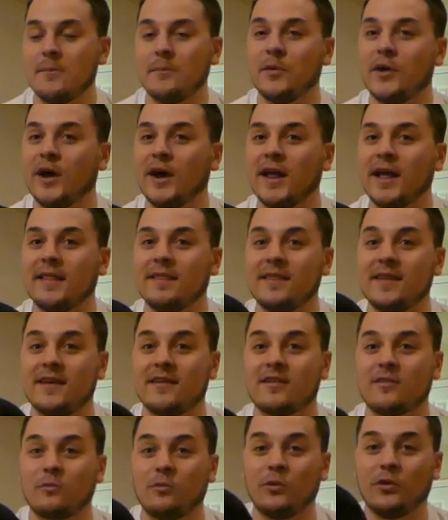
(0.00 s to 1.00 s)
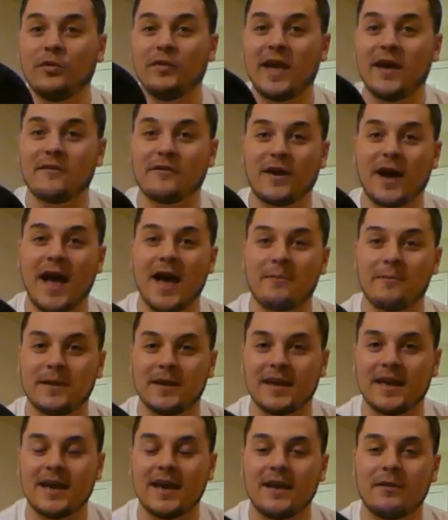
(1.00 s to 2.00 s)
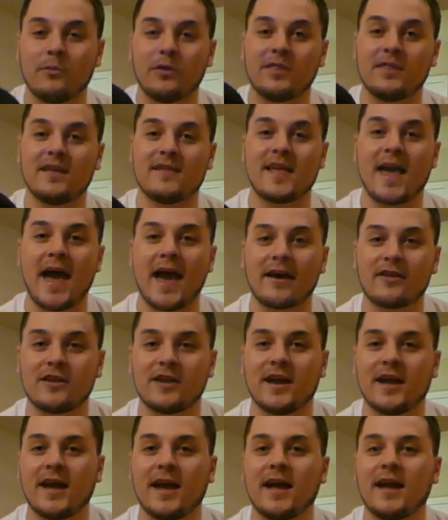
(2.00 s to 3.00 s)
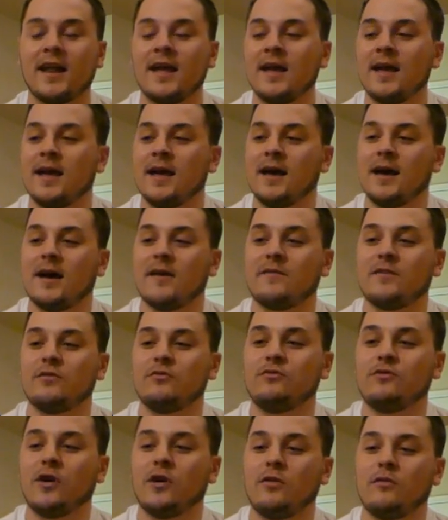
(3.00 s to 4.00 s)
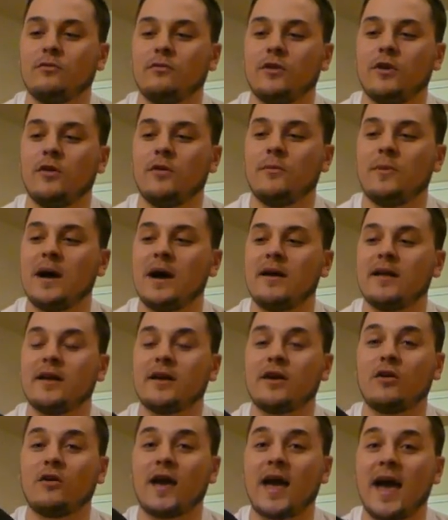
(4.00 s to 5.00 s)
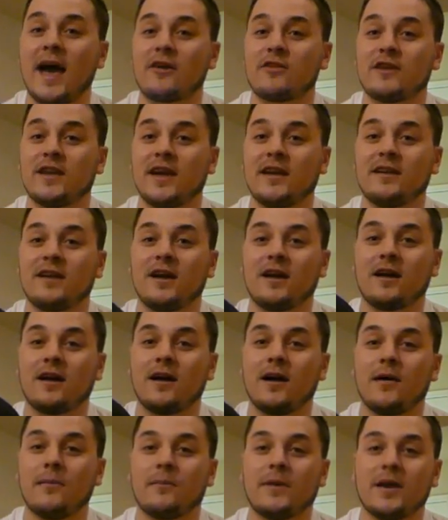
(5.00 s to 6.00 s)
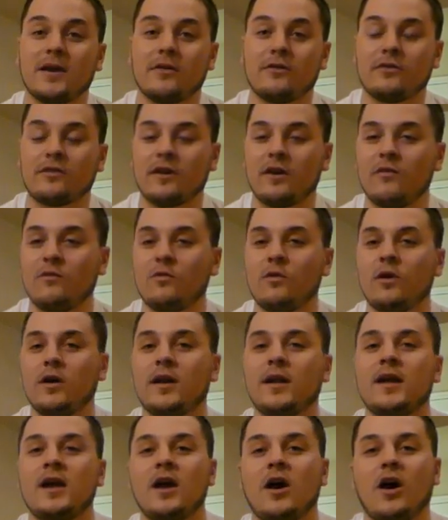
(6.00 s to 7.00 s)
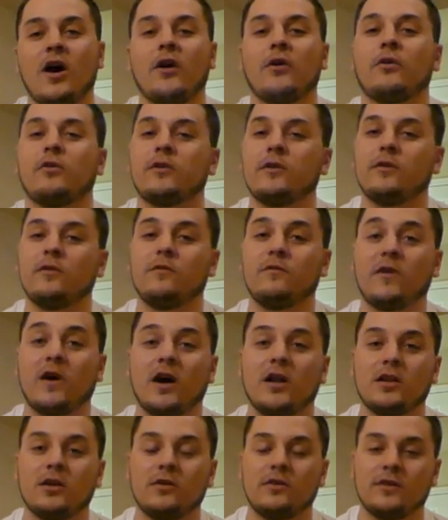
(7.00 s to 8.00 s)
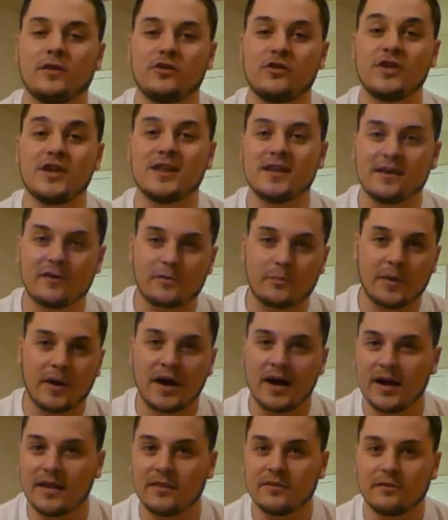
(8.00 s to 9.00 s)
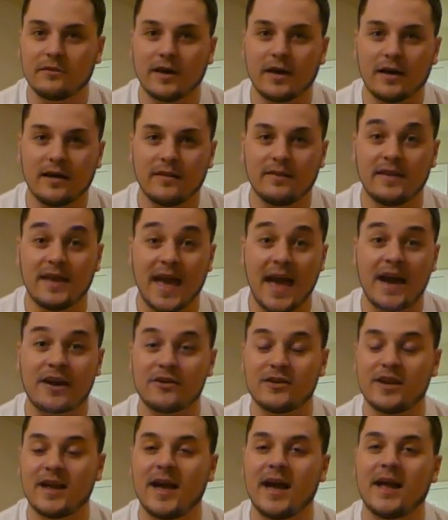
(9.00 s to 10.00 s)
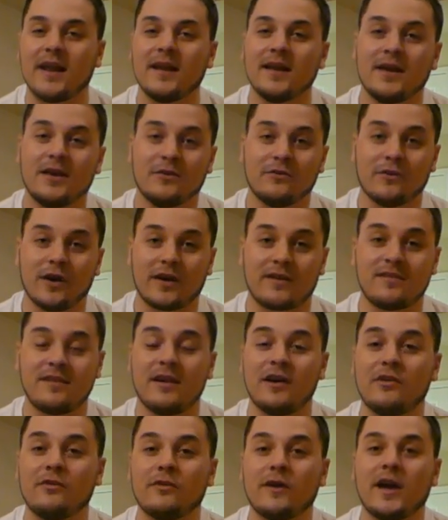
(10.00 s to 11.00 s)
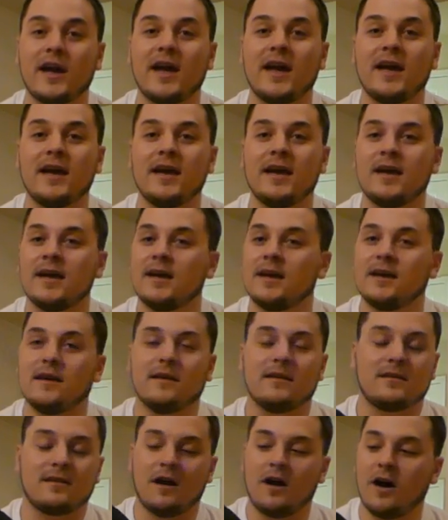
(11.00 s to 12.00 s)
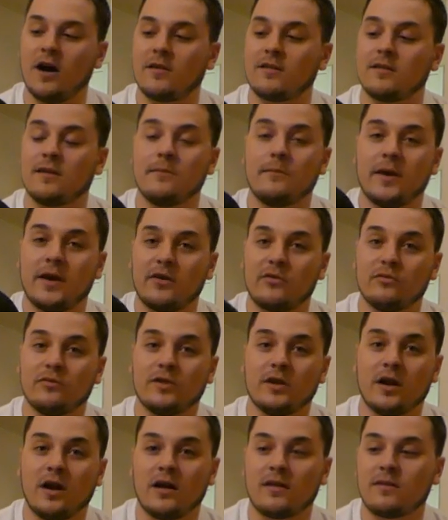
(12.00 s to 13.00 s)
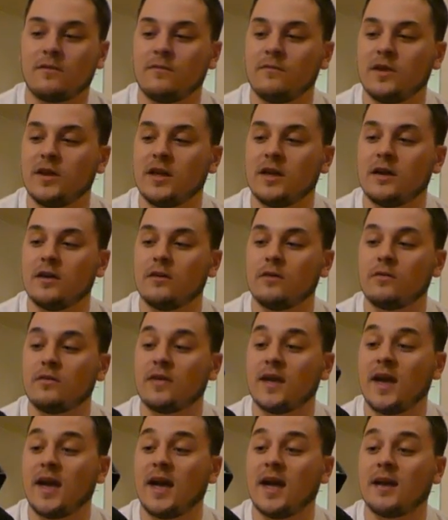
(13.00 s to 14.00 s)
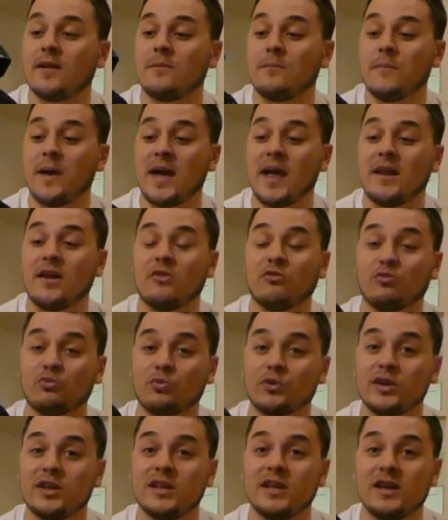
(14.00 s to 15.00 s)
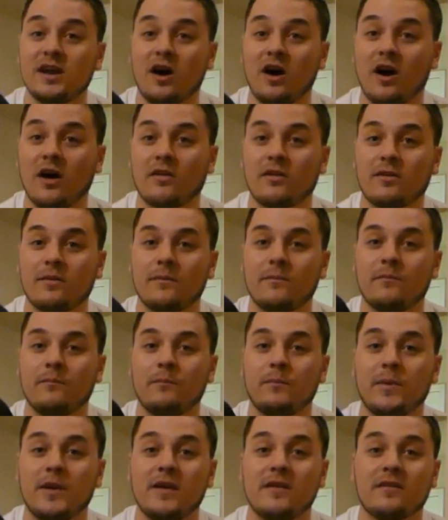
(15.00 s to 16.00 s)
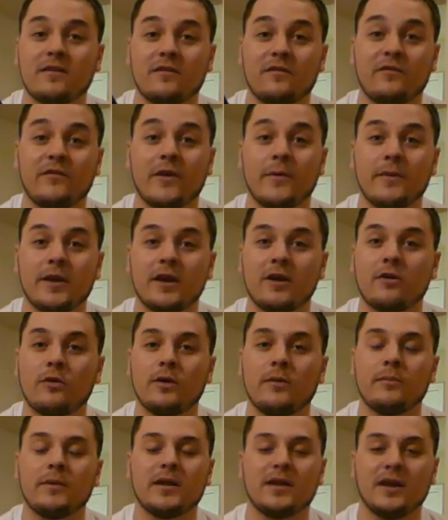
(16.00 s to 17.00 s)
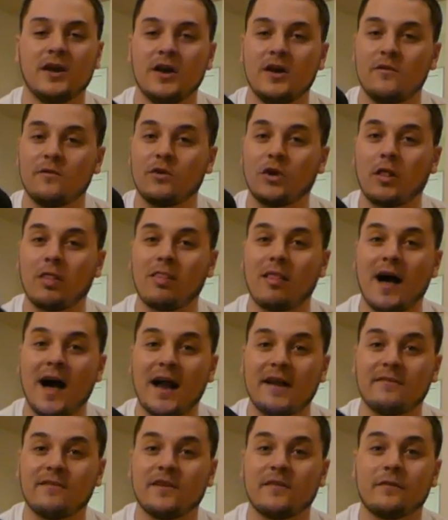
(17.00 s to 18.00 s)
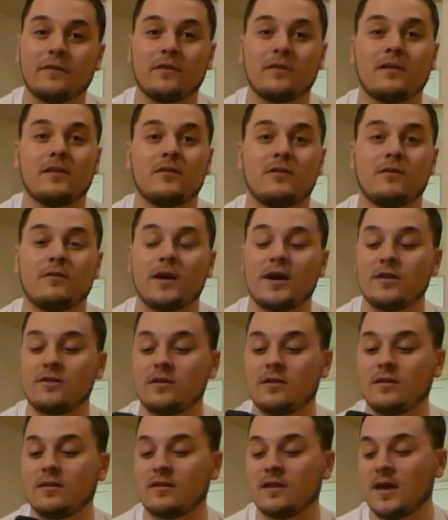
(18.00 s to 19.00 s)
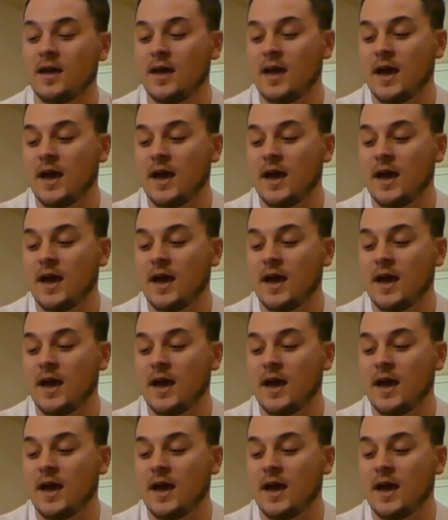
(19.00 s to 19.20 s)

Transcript: But this will never happen again with this action hat. If you don't know about it, go to actionhat.com, get yourself one. Also, follow the genius behind the action hat, Rex Del Rey. He's awesome, makes really awesome videos, and made a really awesome piece of filming equipment for a lot of different situations.